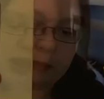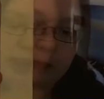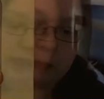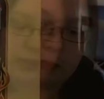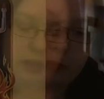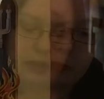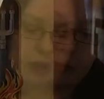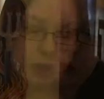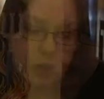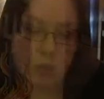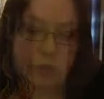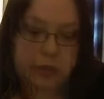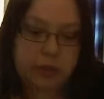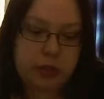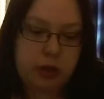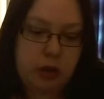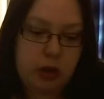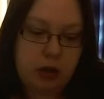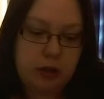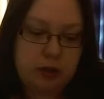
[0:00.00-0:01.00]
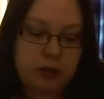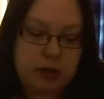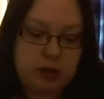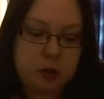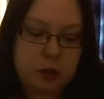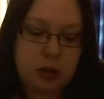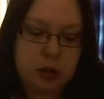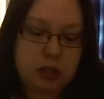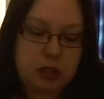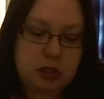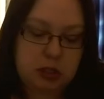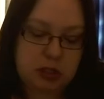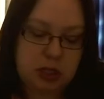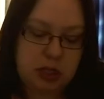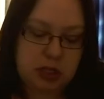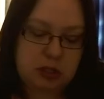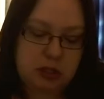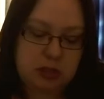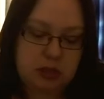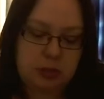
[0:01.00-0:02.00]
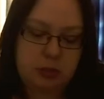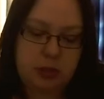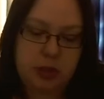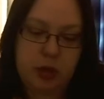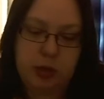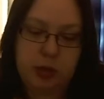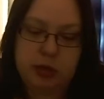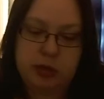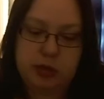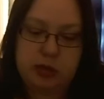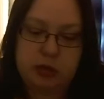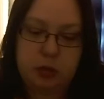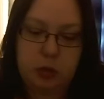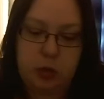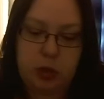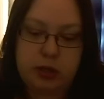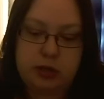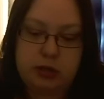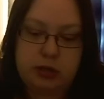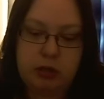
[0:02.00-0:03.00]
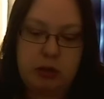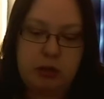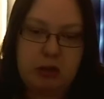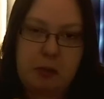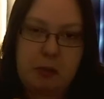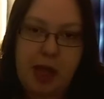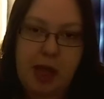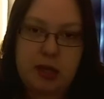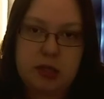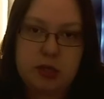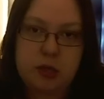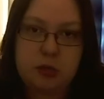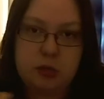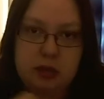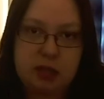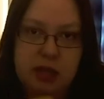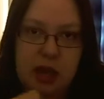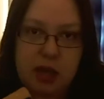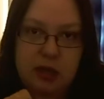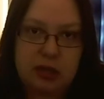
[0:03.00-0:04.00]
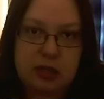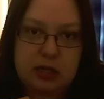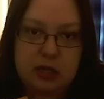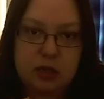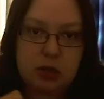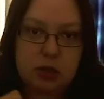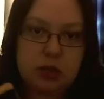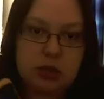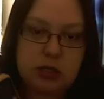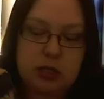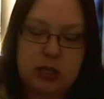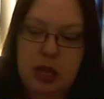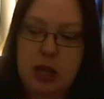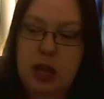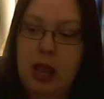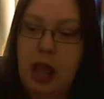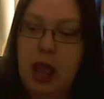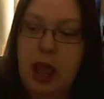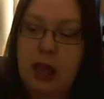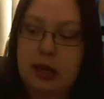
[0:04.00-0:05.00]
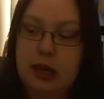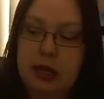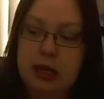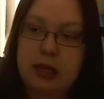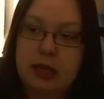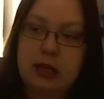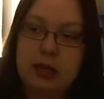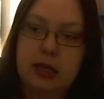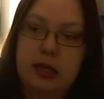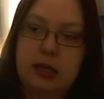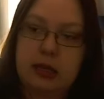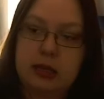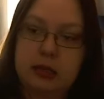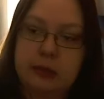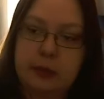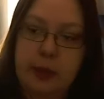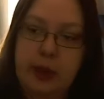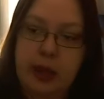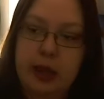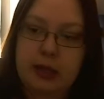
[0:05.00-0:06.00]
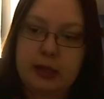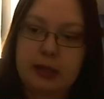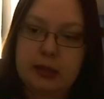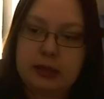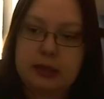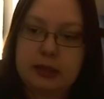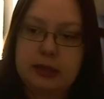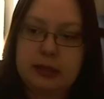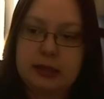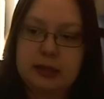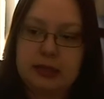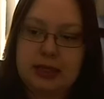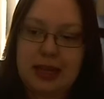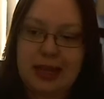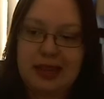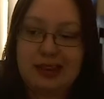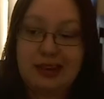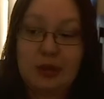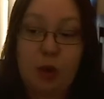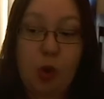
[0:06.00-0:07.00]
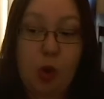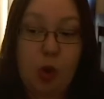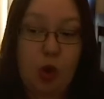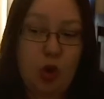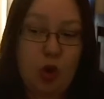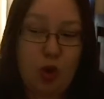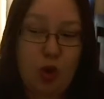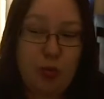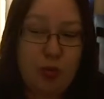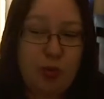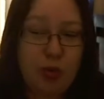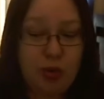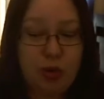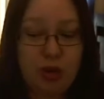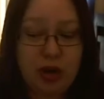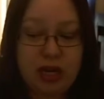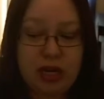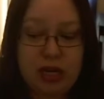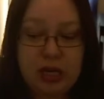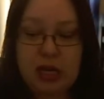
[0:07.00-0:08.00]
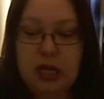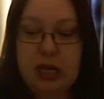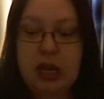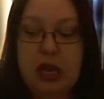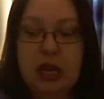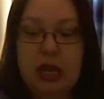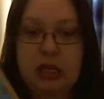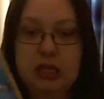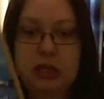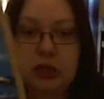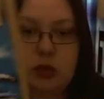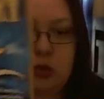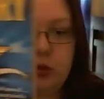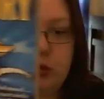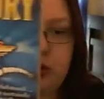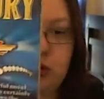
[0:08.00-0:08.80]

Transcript: And then I also got this one just because what it said on the back sort of sounded interesting, and it is by Ted Albury, and it's called